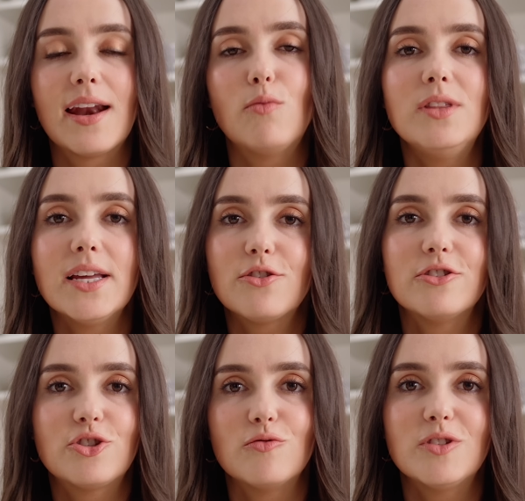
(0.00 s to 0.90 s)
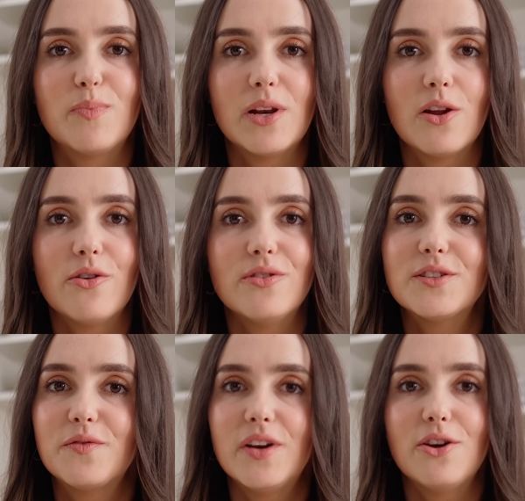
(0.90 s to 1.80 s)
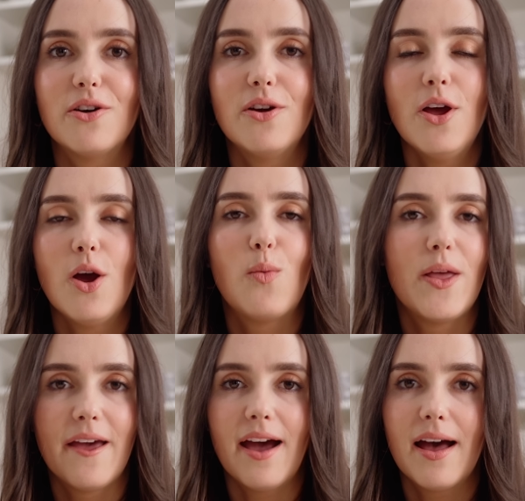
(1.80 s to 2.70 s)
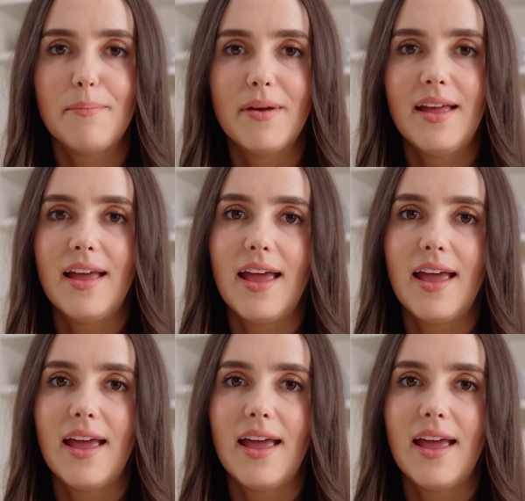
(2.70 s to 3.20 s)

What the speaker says: And I will link those shorts below this video when they're up.